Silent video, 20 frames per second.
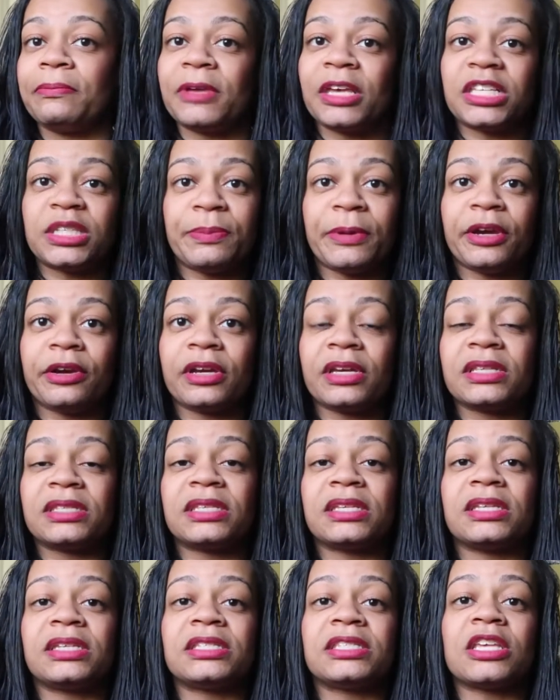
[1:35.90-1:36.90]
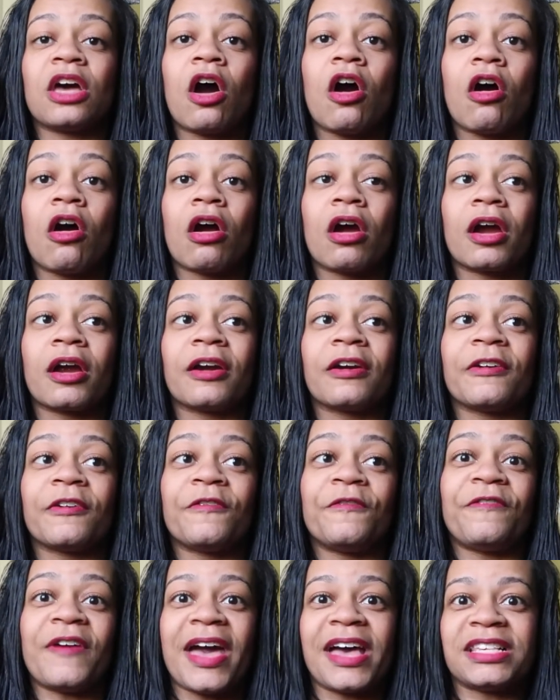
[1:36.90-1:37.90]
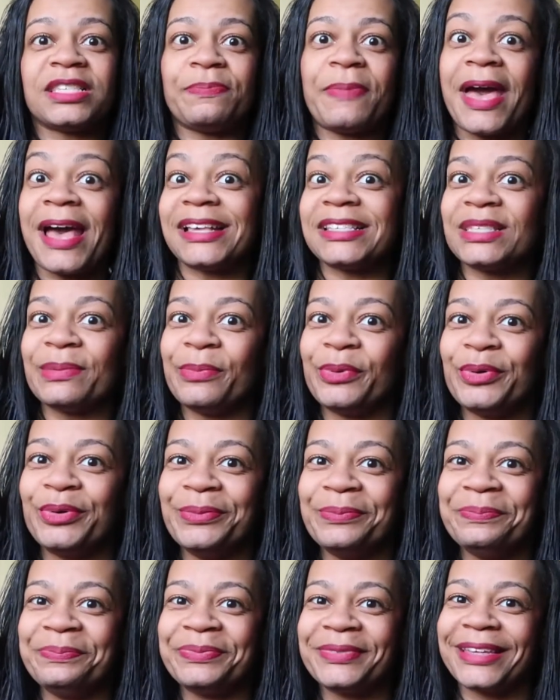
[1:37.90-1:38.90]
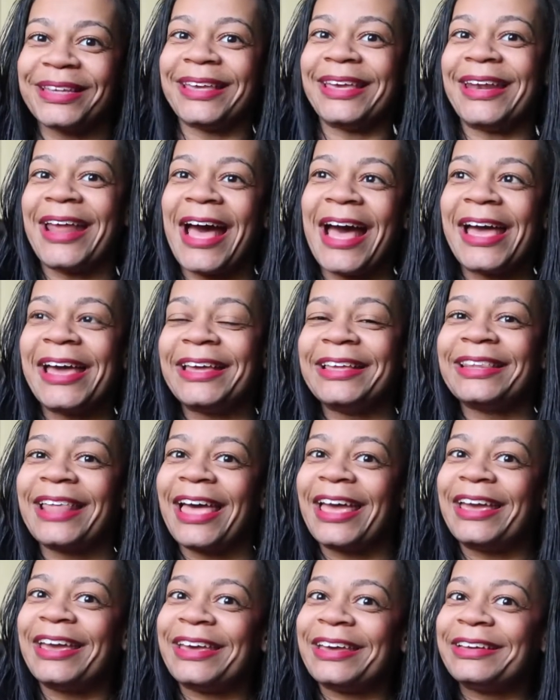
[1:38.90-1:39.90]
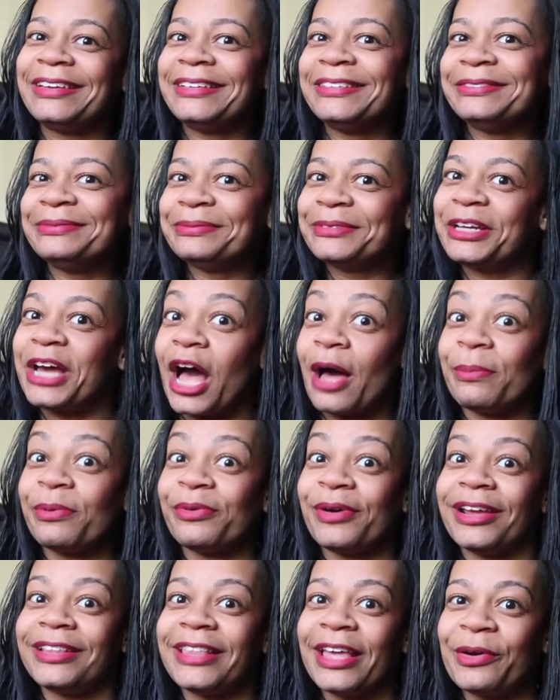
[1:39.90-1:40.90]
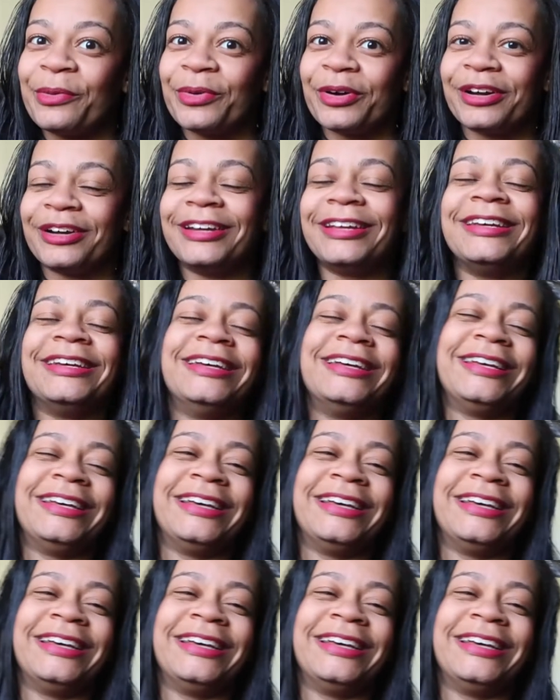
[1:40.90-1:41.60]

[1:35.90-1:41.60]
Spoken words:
experiences are fast passable. Can I like copyright that word?